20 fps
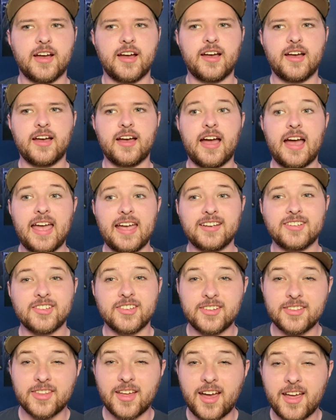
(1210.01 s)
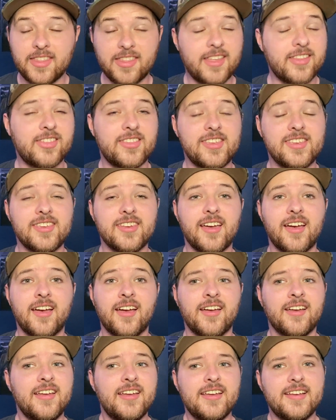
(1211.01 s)
Uh, I actually thought that the
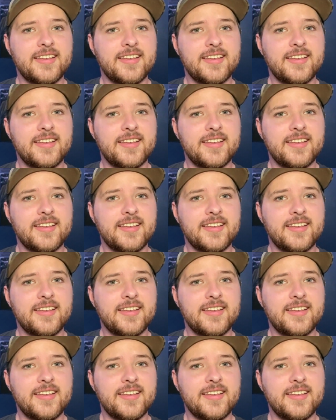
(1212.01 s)
uh,